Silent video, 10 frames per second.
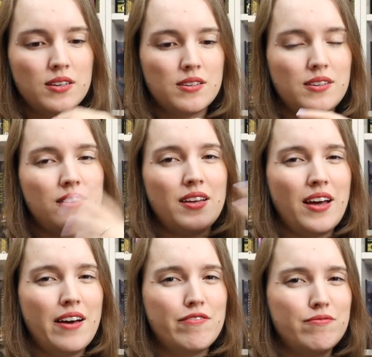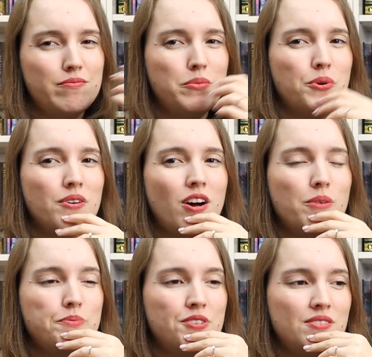because I think I have more
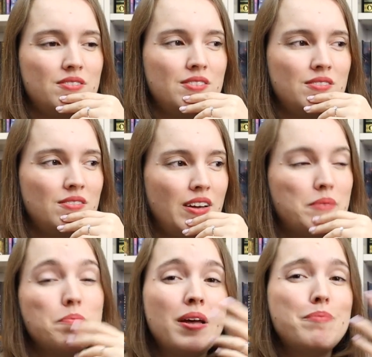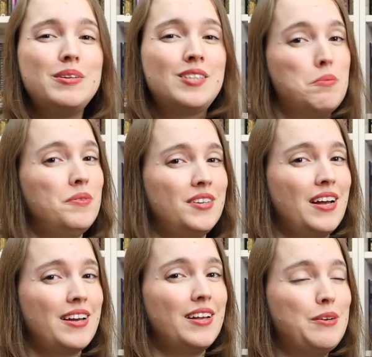options, and maybe some of the
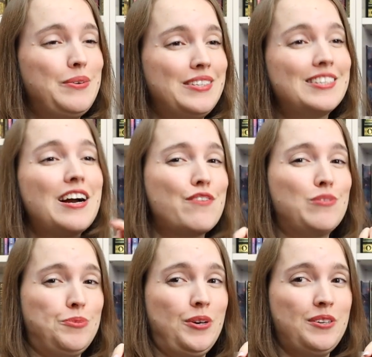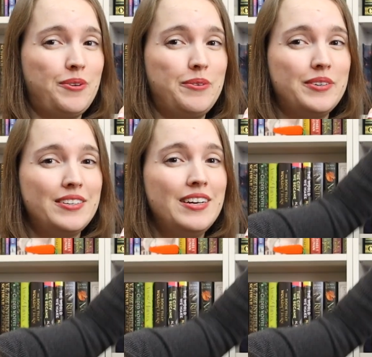NetGalley ones are from 2021.